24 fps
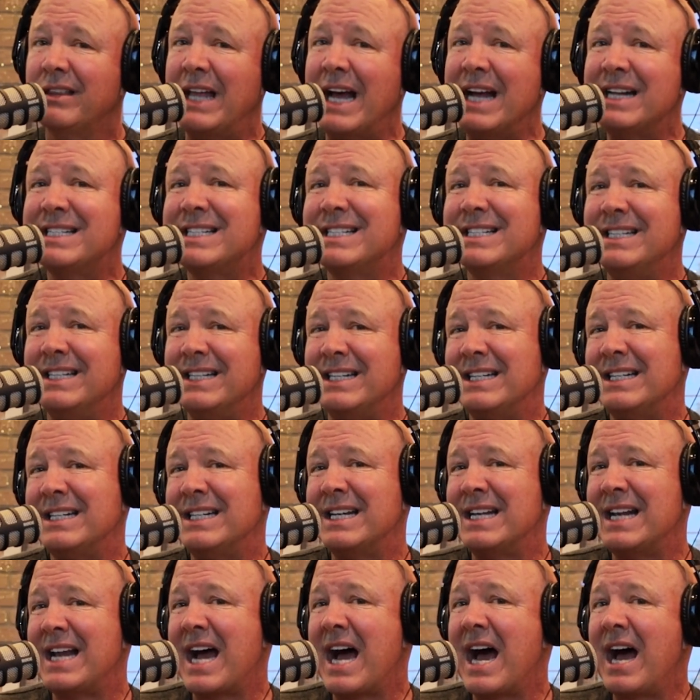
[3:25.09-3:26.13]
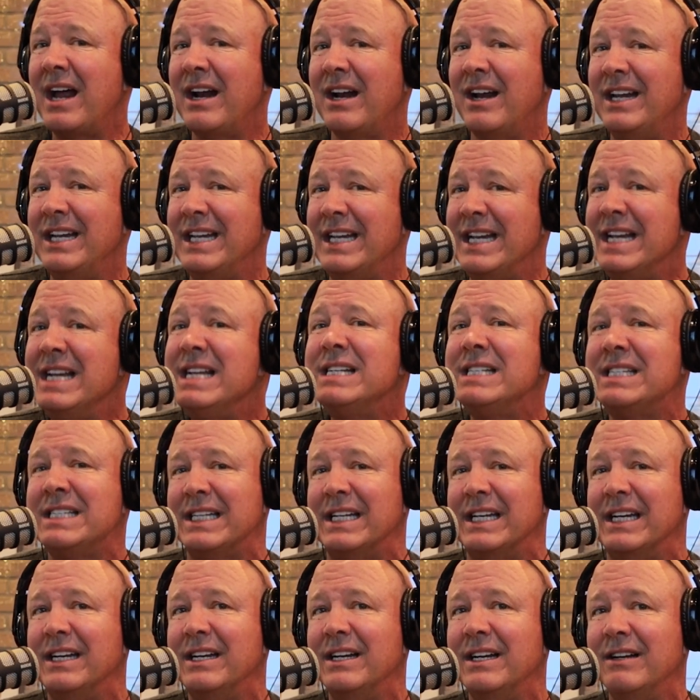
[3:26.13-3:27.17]
That's not
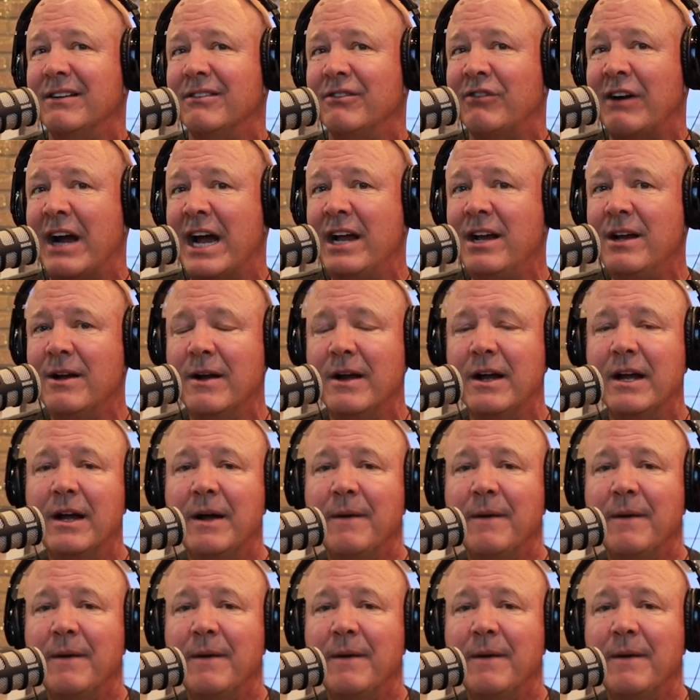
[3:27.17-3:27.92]
easy right?